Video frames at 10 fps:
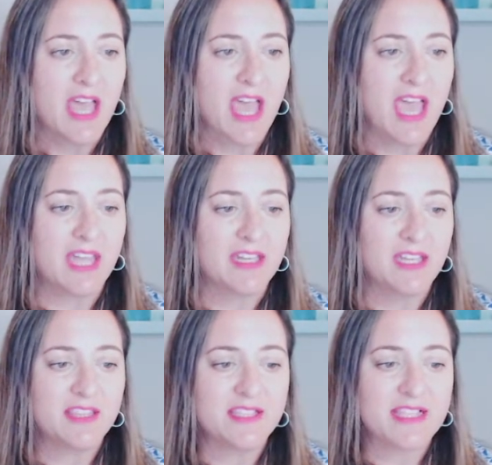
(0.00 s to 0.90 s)
And
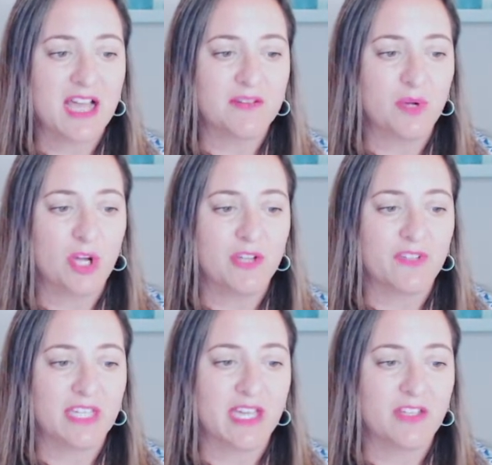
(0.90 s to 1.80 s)
in the sidebar over
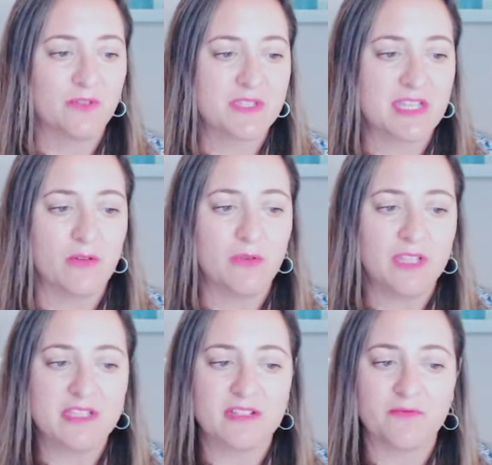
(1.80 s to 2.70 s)
here, you'll see all
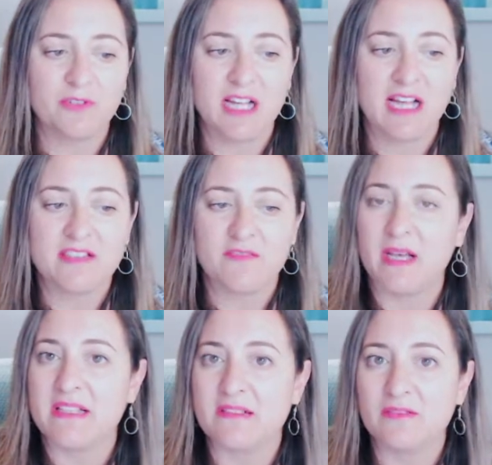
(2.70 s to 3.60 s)
these different kinds of
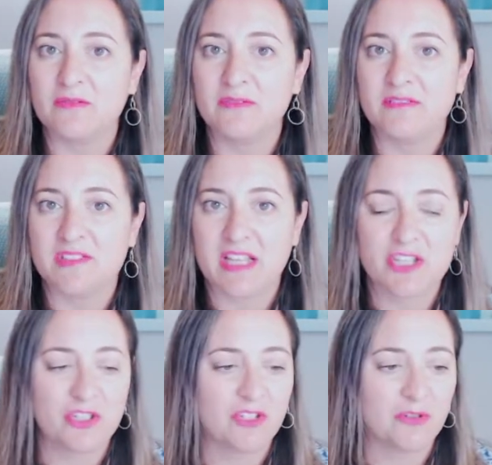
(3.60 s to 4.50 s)
puzzles that
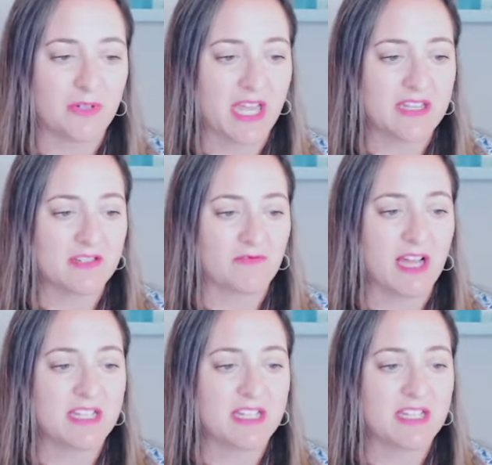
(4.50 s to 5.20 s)
you can create. And right